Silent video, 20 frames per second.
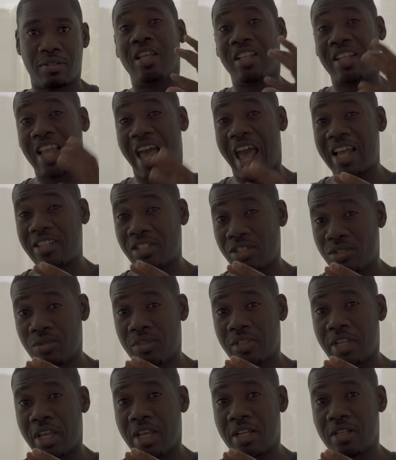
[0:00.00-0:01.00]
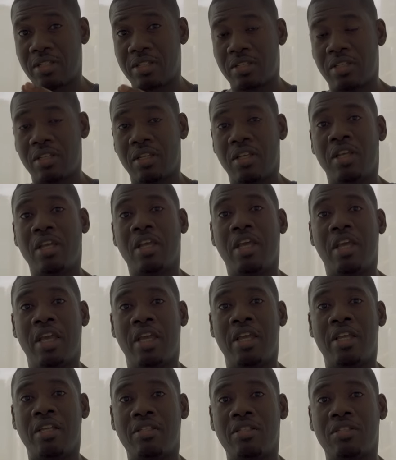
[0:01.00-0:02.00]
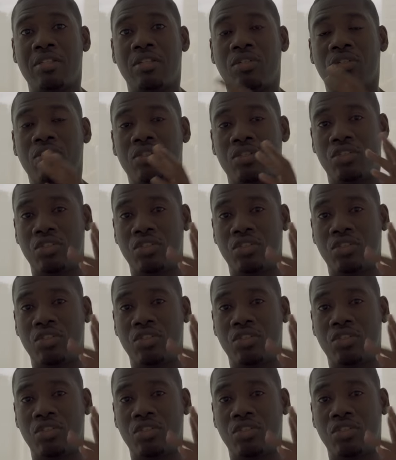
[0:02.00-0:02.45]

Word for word: The last two things is